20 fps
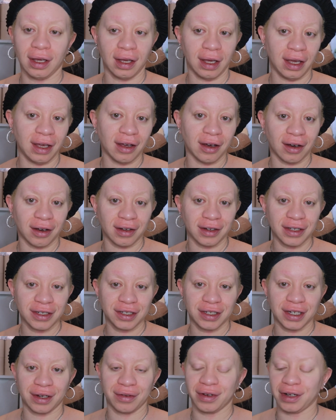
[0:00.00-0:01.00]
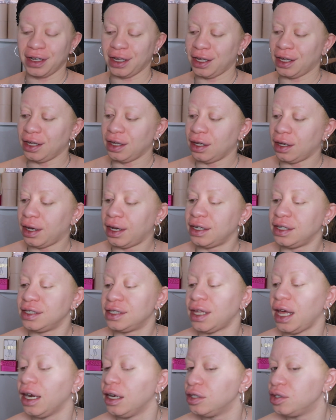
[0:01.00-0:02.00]
Hey y'all, it's J Renee. I
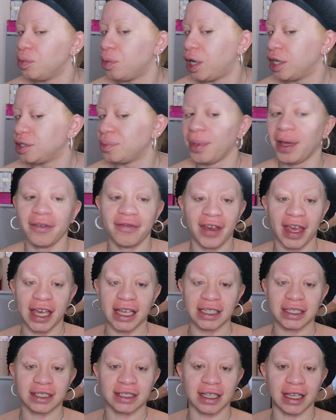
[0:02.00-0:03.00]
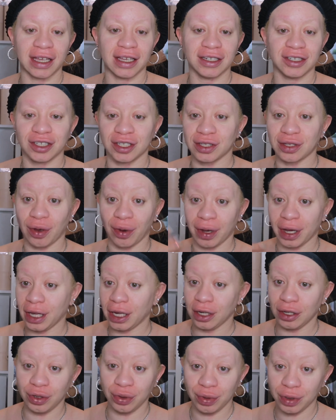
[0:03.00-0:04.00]
decided to wash my face and just go
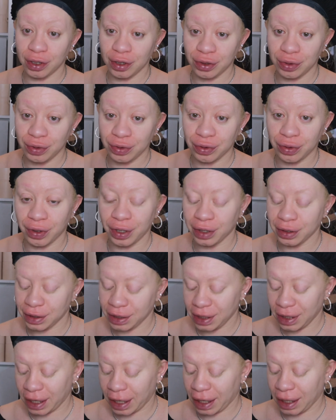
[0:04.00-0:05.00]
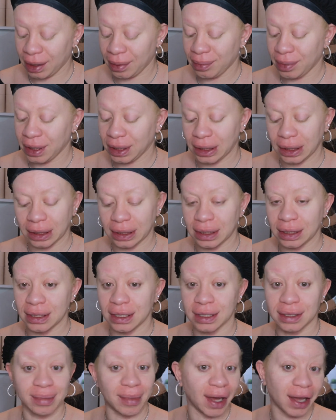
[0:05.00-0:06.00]
ahead and do the tutorial tonight
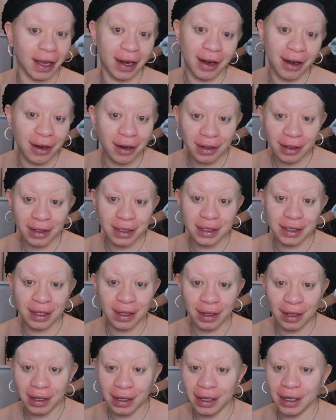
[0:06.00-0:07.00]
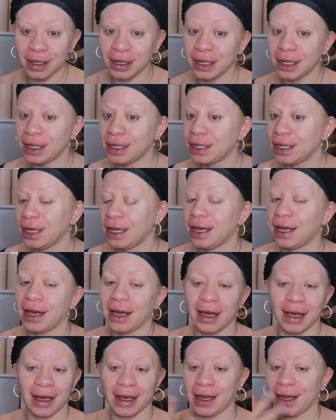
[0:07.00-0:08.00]
because my hair looks good.
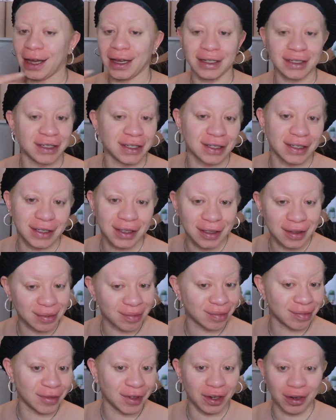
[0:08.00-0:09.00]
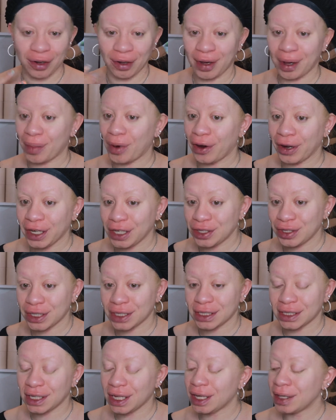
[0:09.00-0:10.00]
I just, I'm already
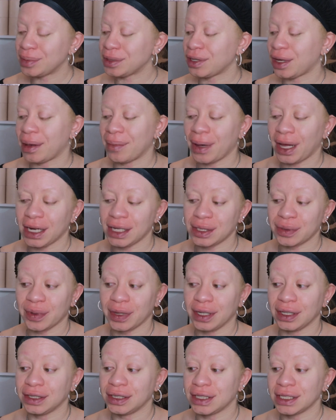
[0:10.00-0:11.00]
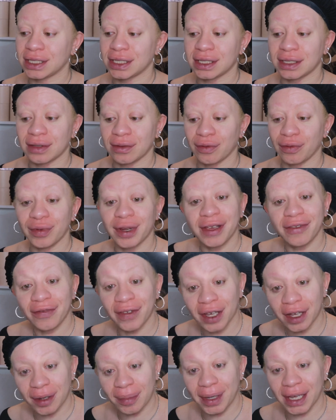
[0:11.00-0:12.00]
dressed up, so I might as well just
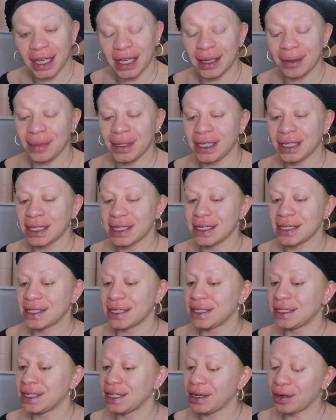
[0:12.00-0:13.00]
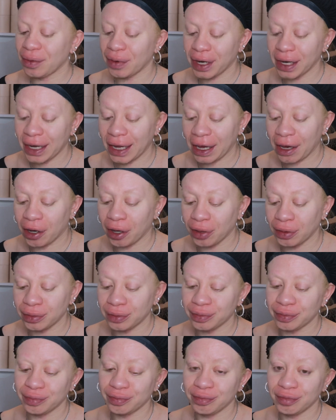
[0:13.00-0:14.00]
refilm it because it didn't work out
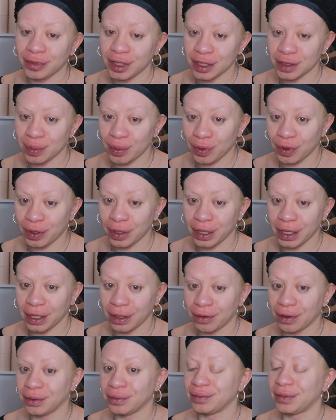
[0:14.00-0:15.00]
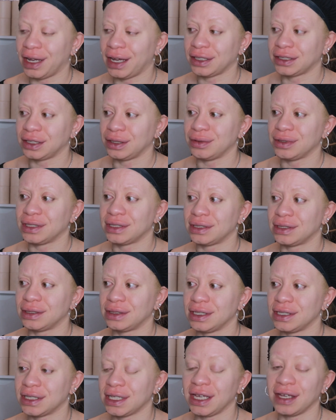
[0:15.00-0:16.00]
this morning. Well, actually, it was
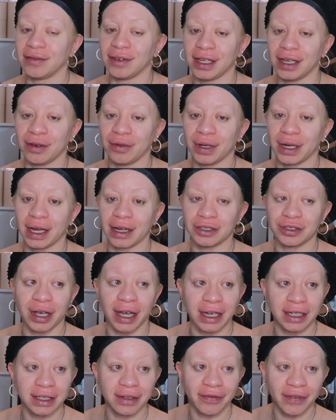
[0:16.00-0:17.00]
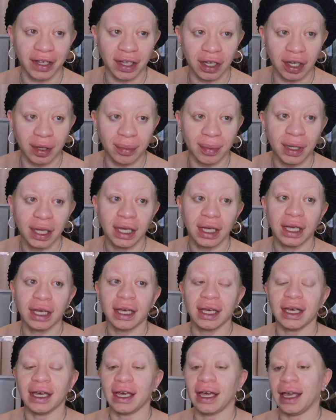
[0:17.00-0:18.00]
this evening when I tried to film
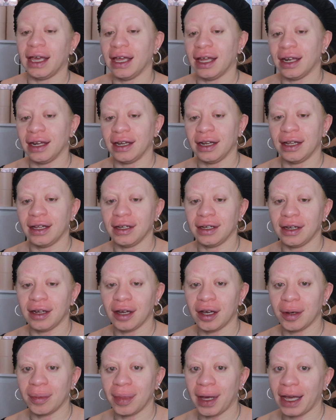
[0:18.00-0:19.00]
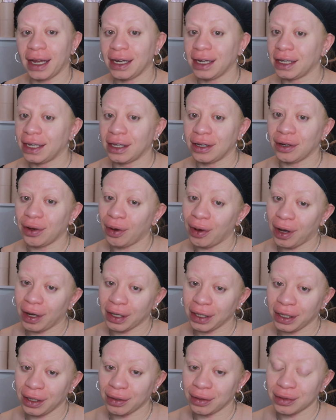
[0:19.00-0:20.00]
and it ended up I didn't get no
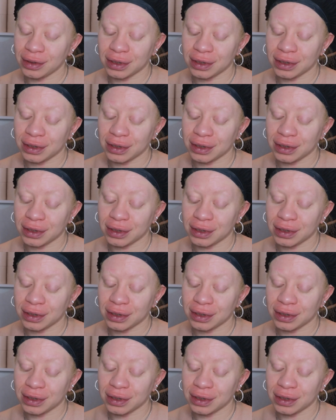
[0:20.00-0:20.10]
audio.